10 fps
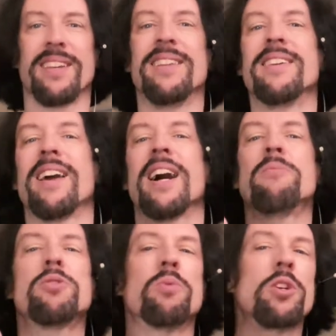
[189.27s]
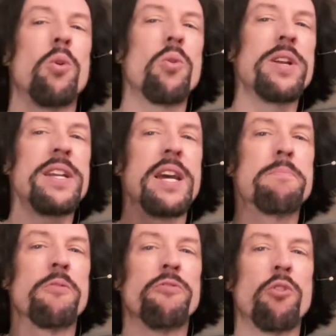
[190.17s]
in that I was recording and
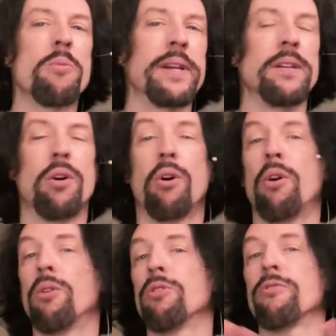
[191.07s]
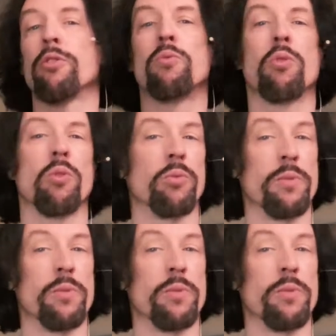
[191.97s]
performing all over the world